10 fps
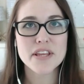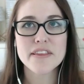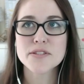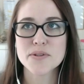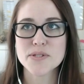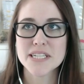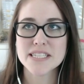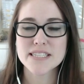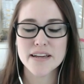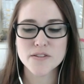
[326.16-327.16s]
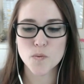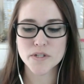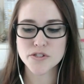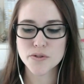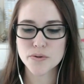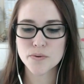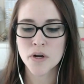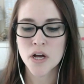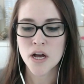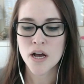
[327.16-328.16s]
That's what I was going to say is once you
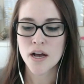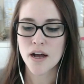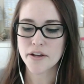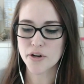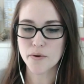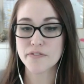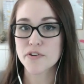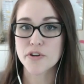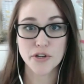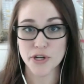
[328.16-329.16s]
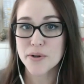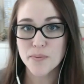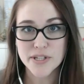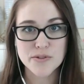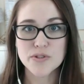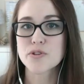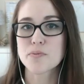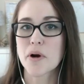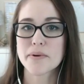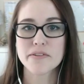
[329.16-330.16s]
know, if you're good at what you do, you
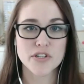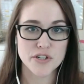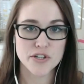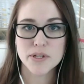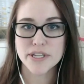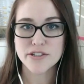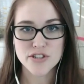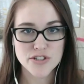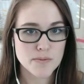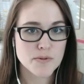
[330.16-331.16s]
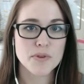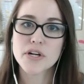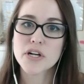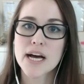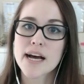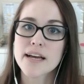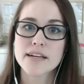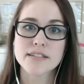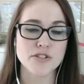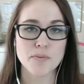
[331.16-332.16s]
probably have good relationships with your
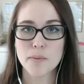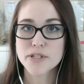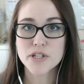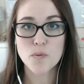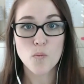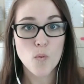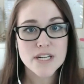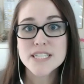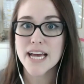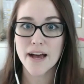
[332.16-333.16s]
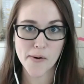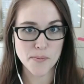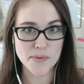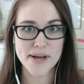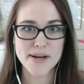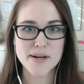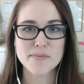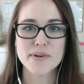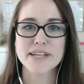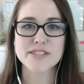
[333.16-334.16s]
clients. You probably want to help
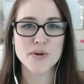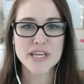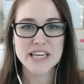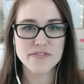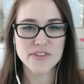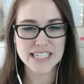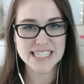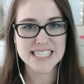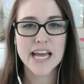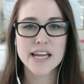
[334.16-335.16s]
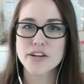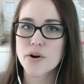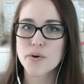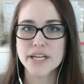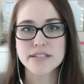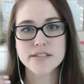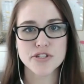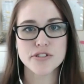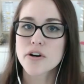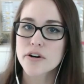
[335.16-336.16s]
them. And so even like saying no gets
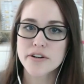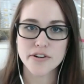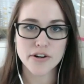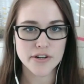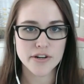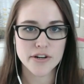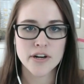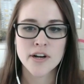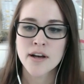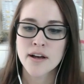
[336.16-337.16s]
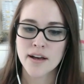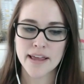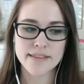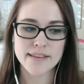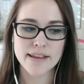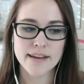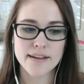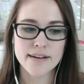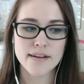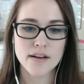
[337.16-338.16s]
just harder and harder. And
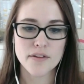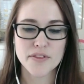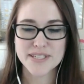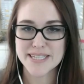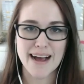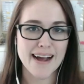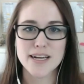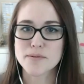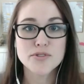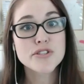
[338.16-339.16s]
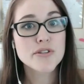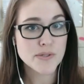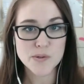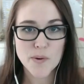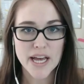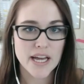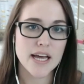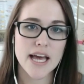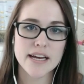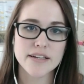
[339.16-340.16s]
then the time just goes
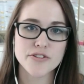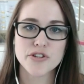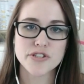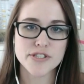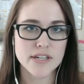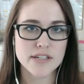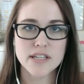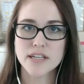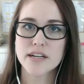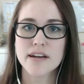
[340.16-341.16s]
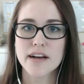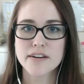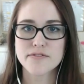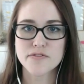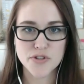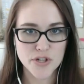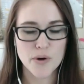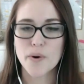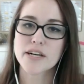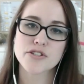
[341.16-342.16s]
away and you're suddenly going to have
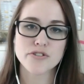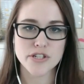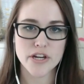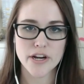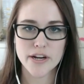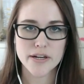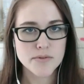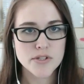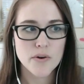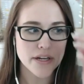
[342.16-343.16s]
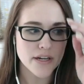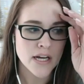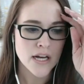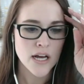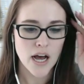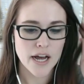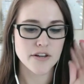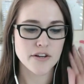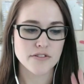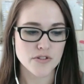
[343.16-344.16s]
no extra time. So
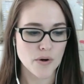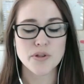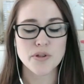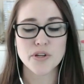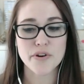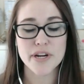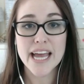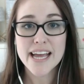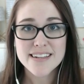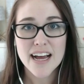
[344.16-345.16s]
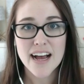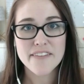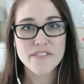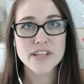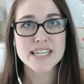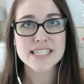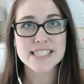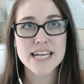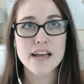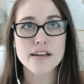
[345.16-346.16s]
I totally agree. And I feel like
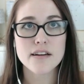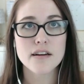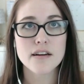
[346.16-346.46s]
saying